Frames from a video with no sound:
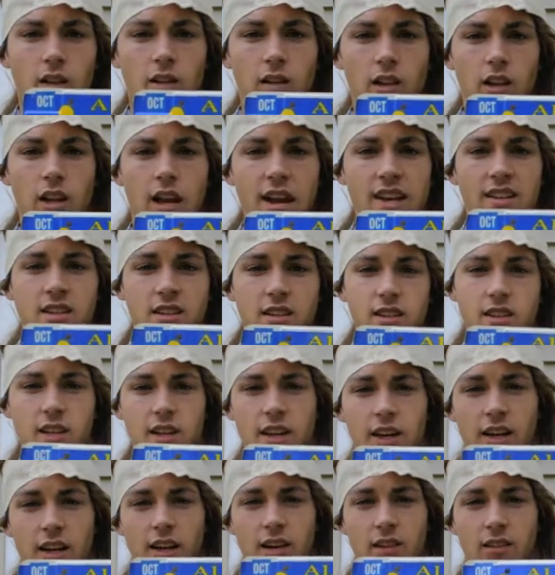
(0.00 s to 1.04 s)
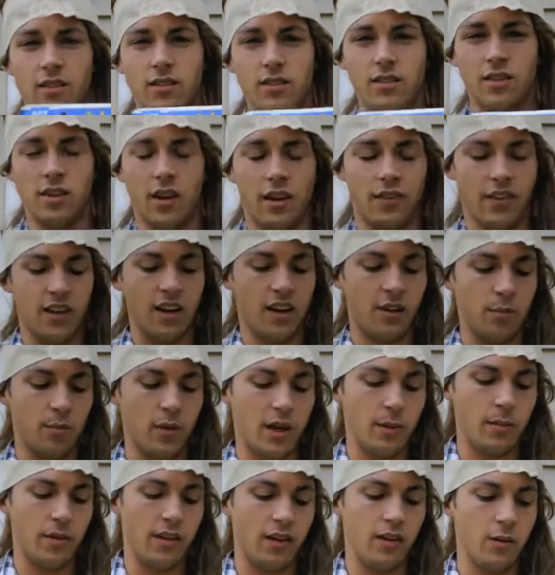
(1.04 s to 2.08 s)
Alaska tag. So I think
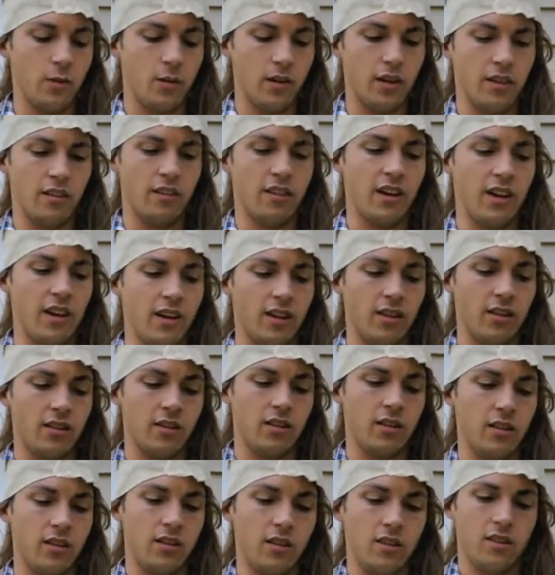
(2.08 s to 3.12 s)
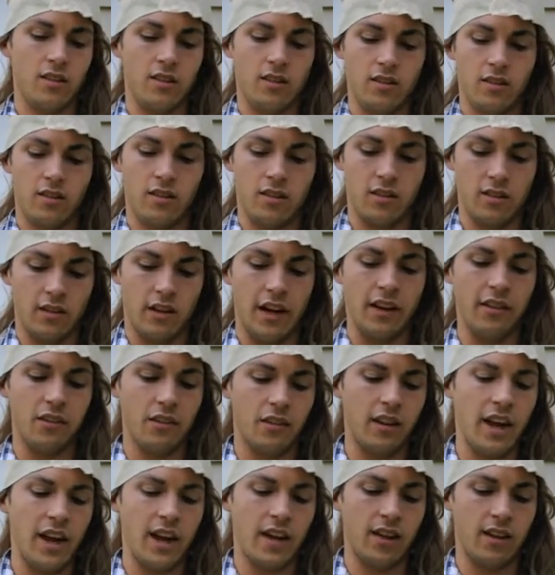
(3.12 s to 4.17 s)
maybe he went there, and either
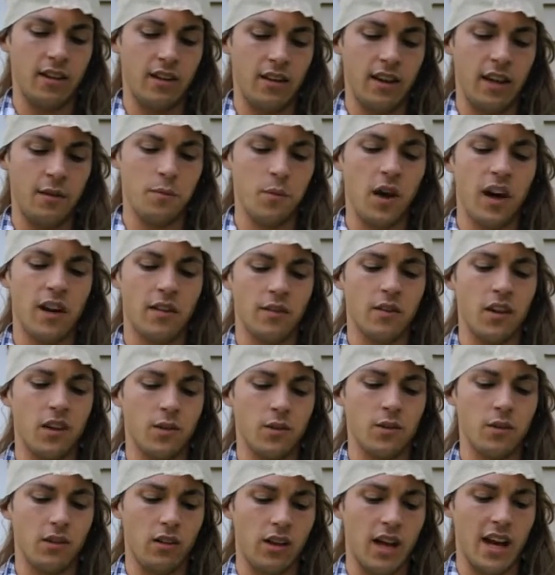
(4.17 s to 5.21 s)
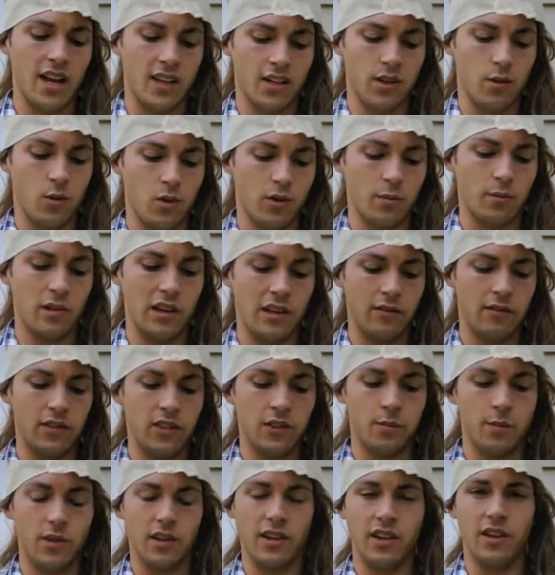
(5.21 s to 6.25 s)
that, he might have gone to Alaska, or he may have
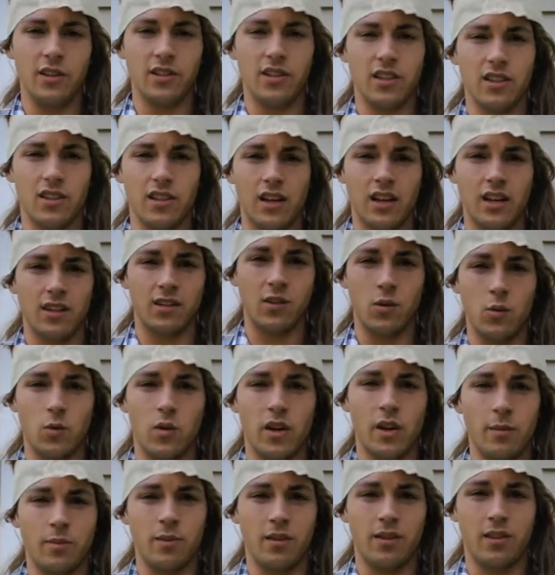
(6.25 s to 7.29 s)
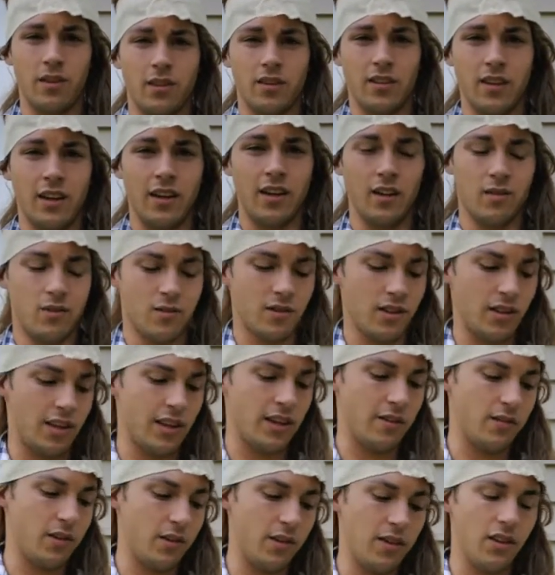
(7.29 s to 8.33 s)
just been using it like as a weapon. He don't really
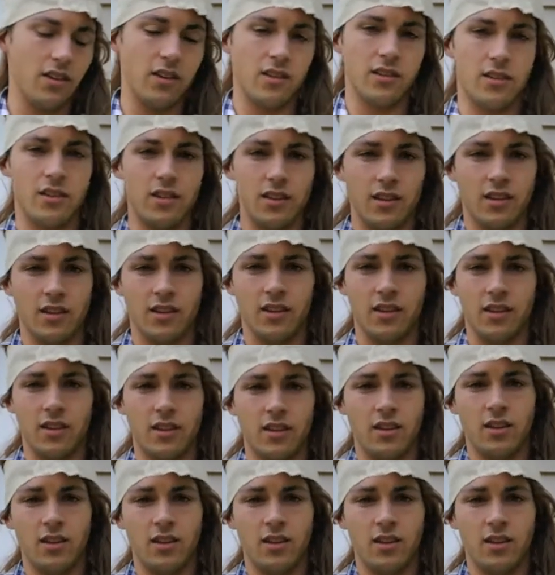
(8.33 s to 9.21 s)
have no guns or anything.